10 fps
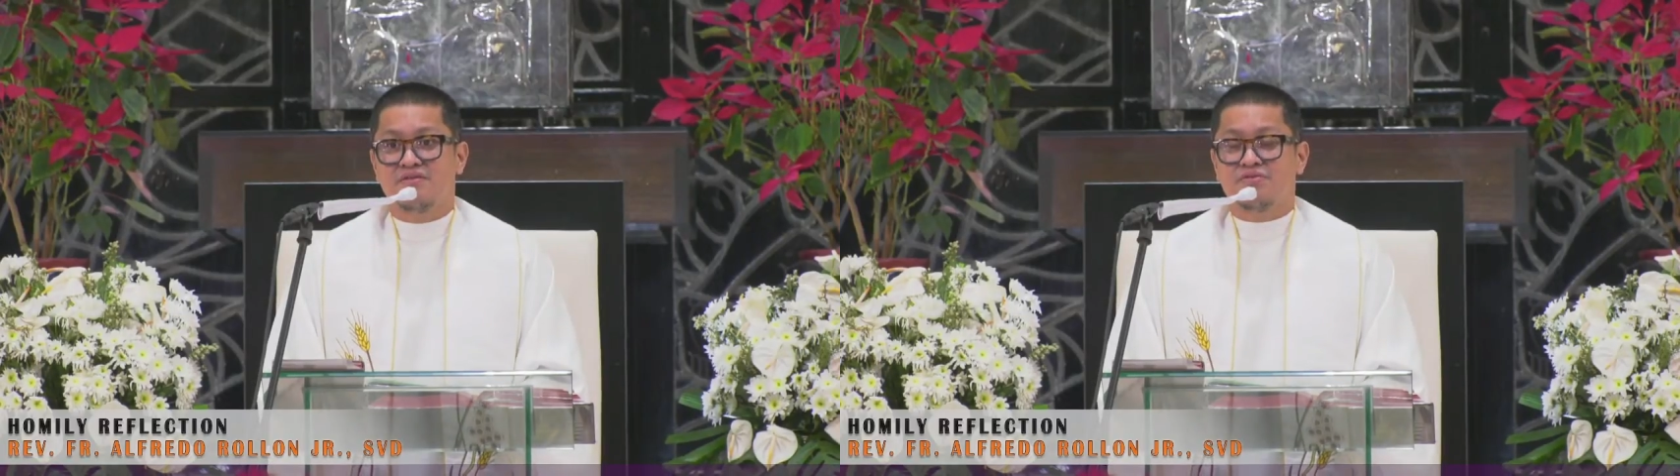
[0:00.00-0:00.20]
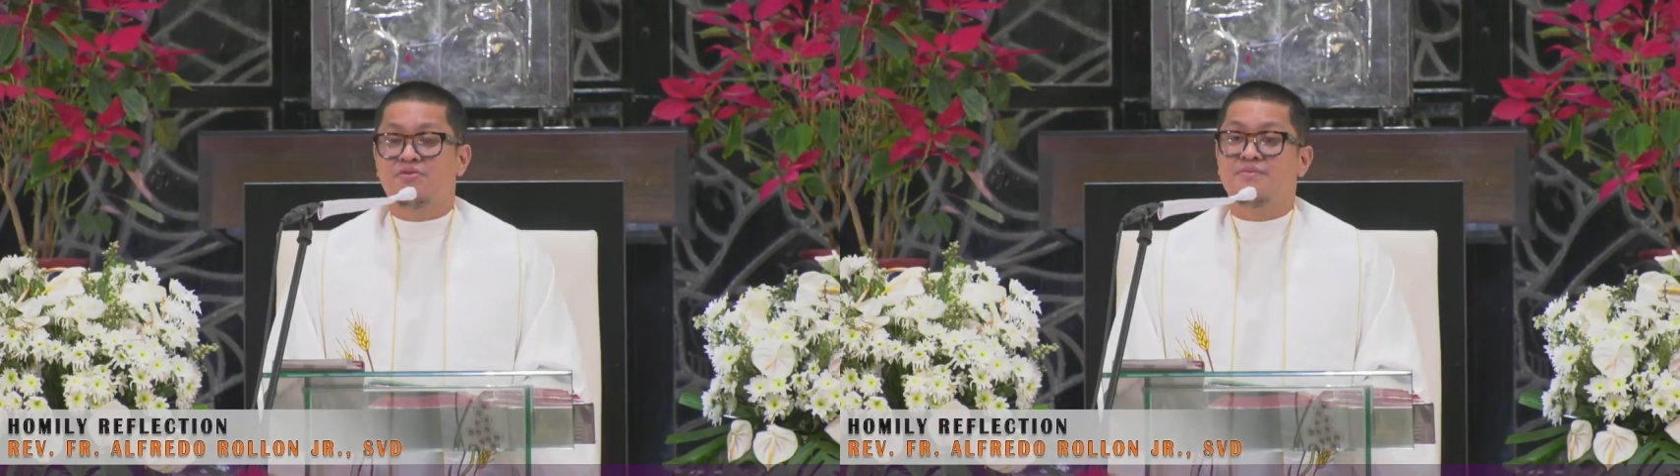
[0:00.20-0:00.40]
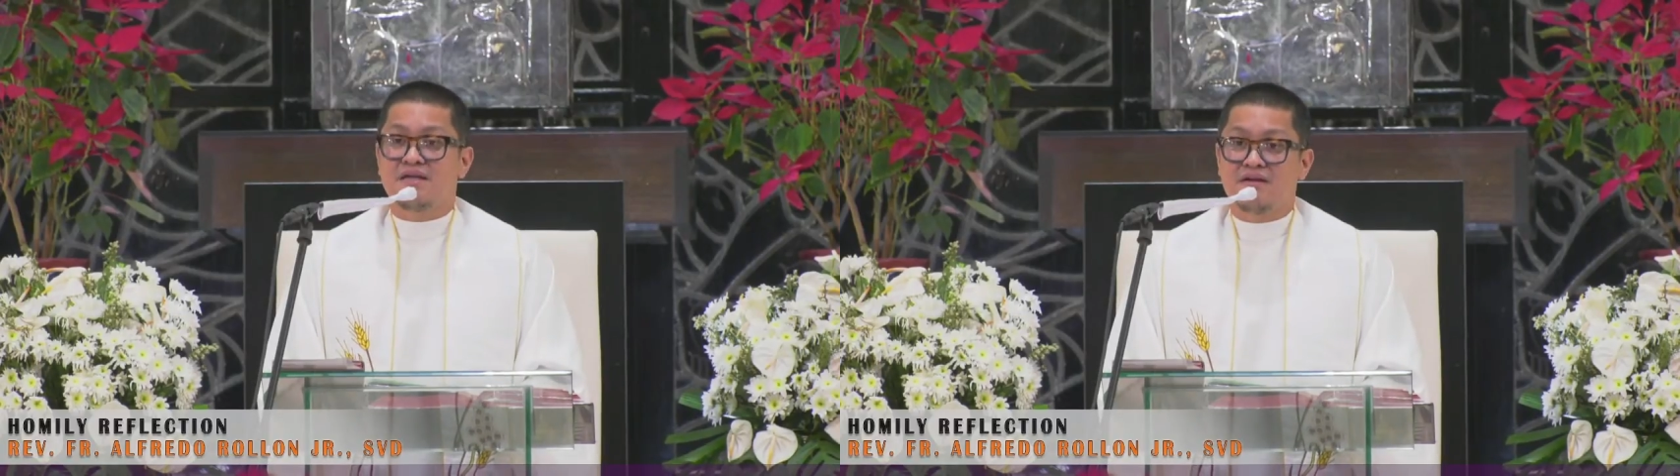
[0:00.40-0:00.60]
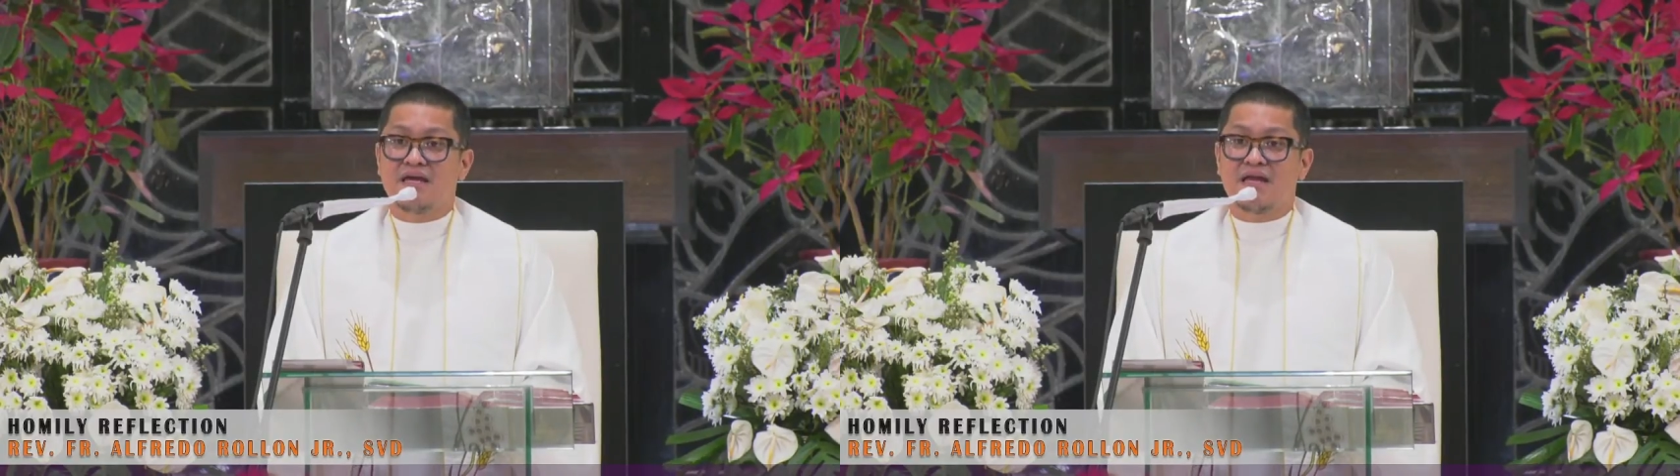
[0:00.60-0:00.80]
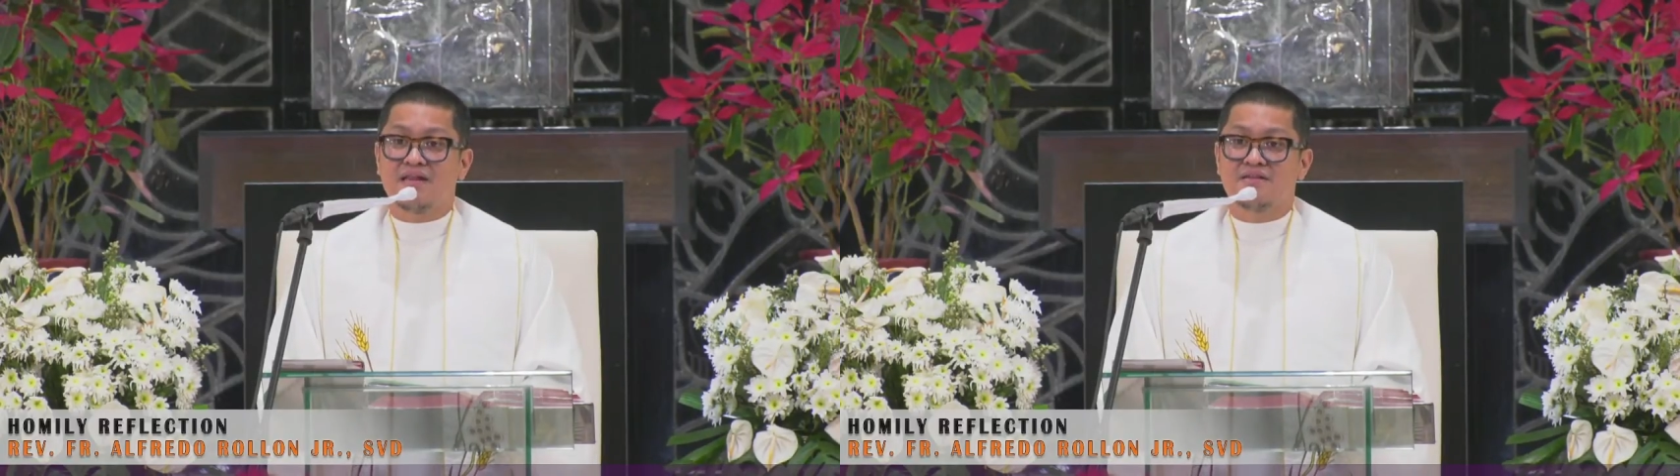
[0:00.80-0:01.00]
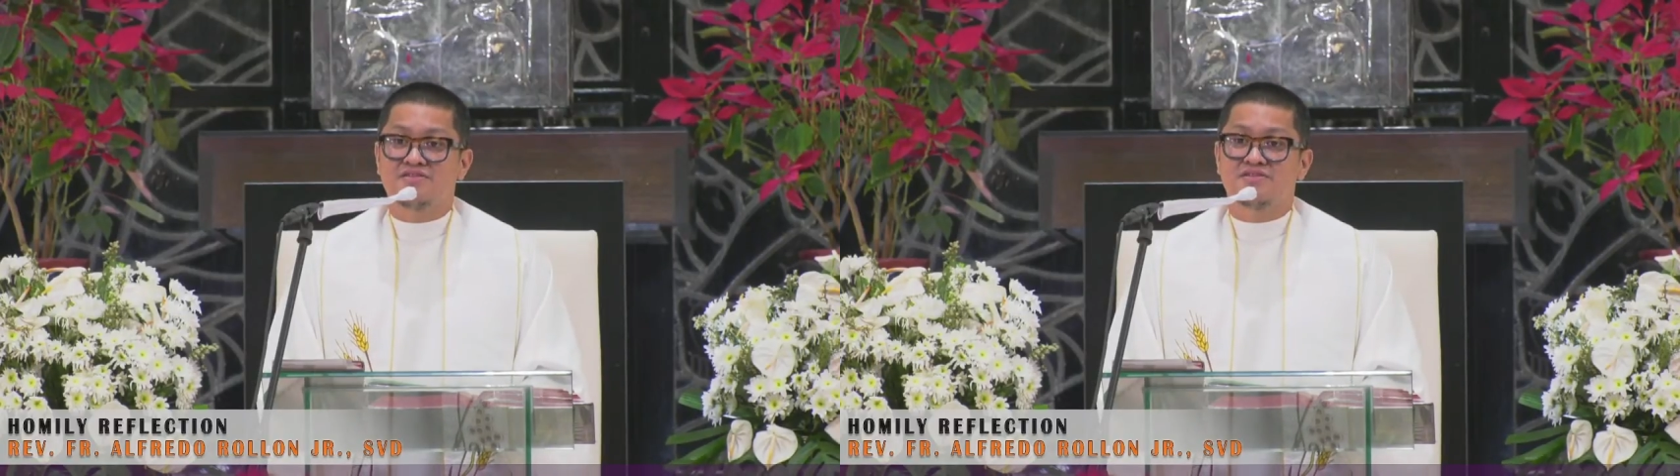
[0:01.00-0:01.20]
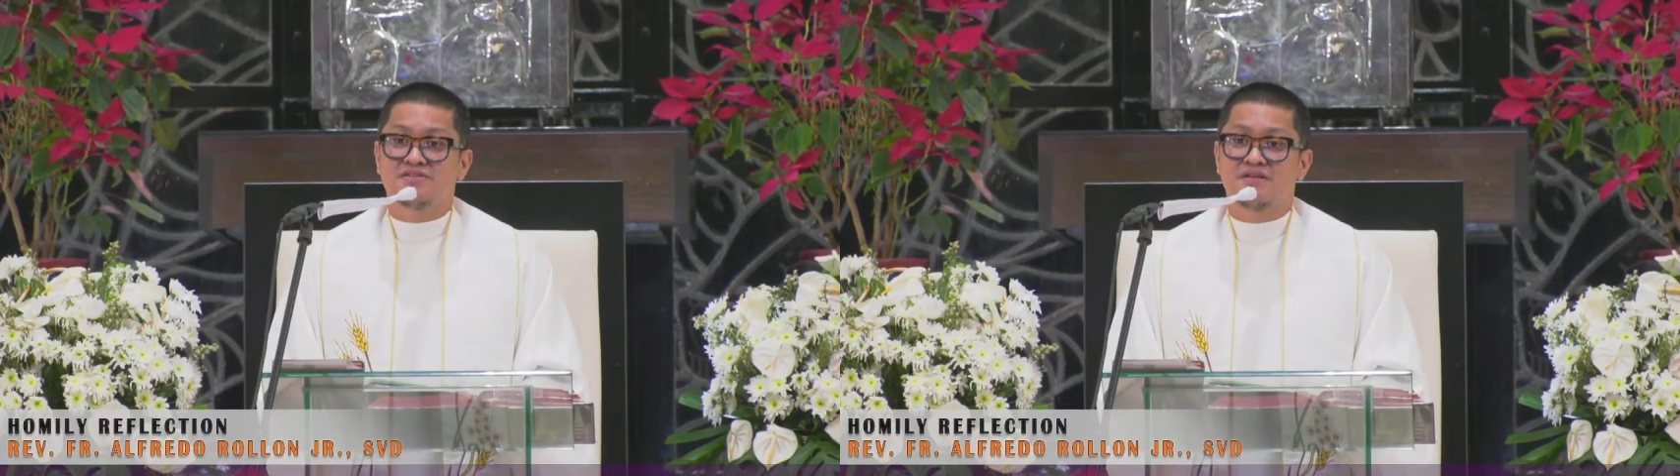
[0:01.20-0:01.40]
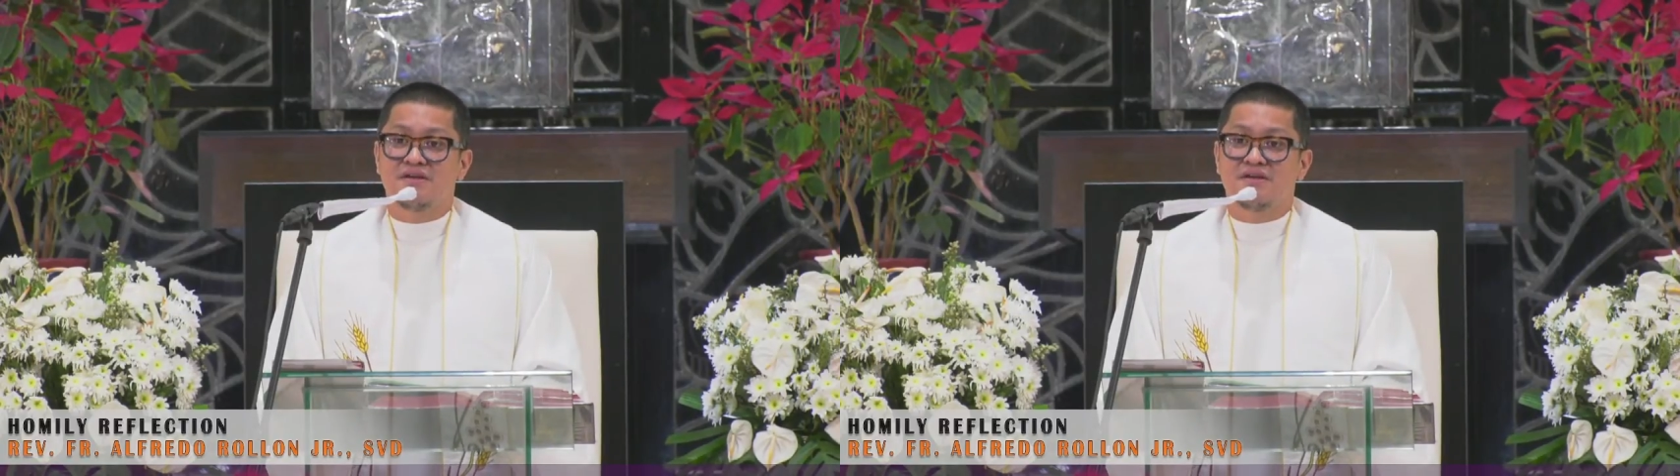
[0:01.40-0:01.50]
through miracles,